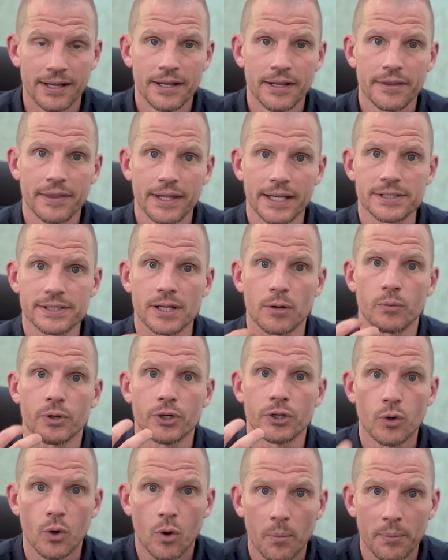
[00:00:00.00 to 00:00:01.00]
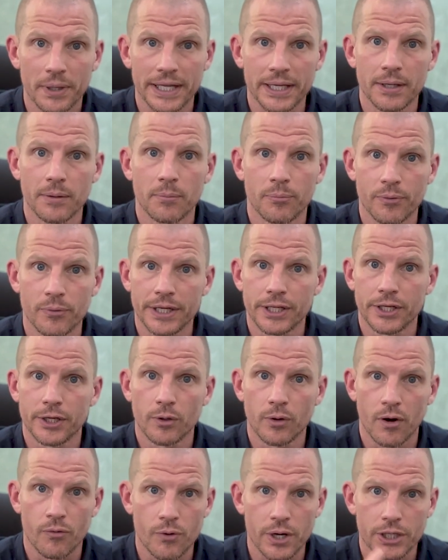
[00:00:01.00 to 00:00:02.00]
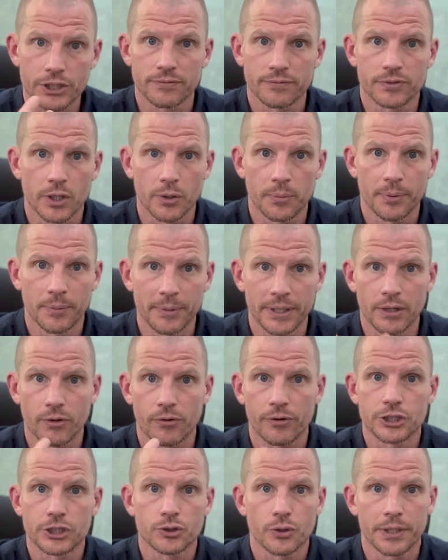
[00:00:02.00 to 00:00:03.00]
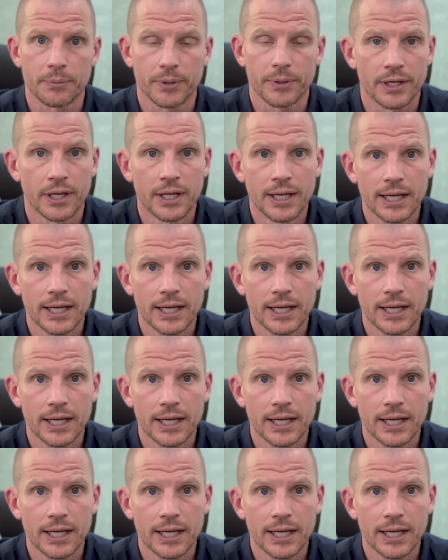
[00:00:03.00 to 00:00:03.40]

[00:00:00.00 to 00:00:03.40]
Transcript: Things that would normally bring you a rush of dopamine or enjoyment,